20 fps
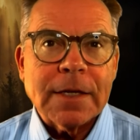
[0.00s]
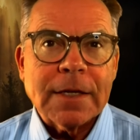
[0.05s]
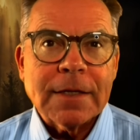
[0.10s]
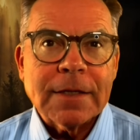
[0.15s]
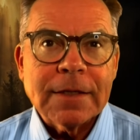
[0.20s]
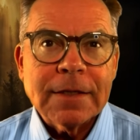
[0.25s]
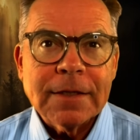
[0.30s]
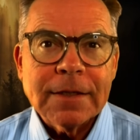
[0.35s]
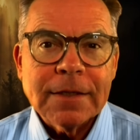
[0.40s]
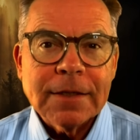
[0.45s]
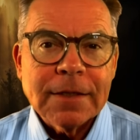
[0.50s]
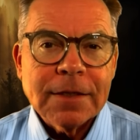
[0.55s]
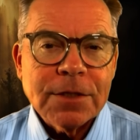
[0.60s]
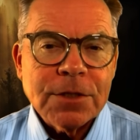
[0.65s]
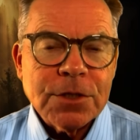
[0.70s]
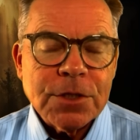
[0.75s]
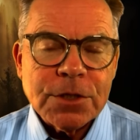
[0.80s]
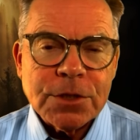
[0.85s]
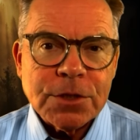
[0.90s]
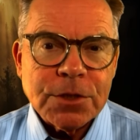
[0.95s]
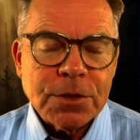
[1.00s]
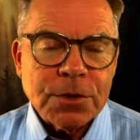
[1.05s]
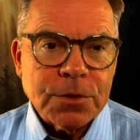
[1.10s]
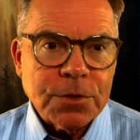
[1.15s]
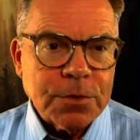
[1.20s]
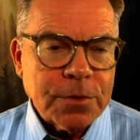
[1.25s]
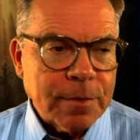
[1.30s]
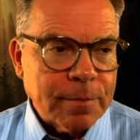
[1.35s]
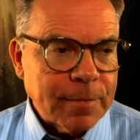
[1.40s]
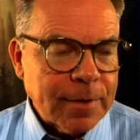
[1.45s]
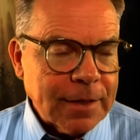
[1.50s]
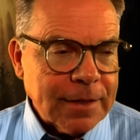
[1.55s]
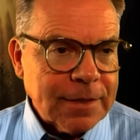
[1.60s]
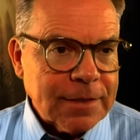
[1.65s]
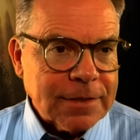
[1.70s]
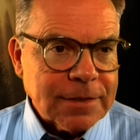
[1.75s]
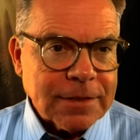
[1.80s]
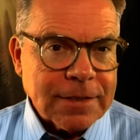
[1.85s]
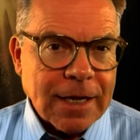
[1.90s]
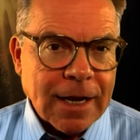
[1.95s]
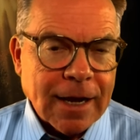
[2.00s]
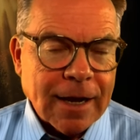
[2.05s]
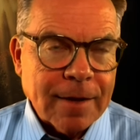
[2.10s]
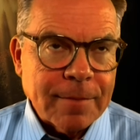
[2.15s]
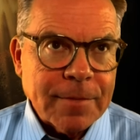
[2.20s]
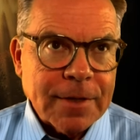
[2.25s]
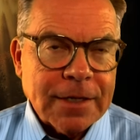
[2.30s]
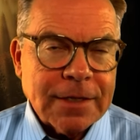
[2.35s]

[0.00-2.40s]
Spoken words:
and just a tremendous time.